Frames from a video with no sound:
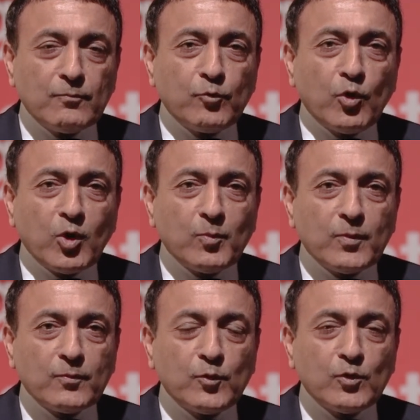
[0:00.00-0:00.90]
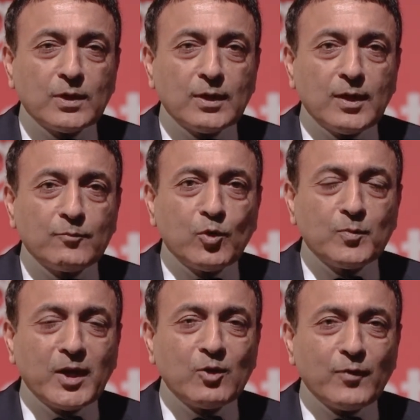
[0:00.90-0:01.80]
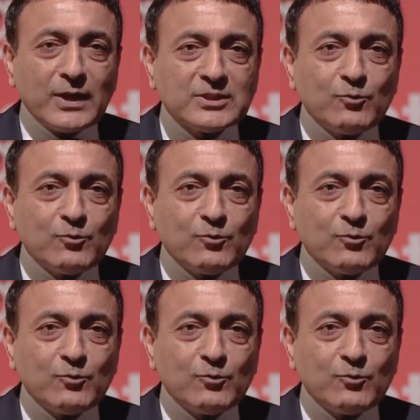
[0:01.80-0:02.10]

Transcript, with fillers: phone, phone, uh, phone manufacturers,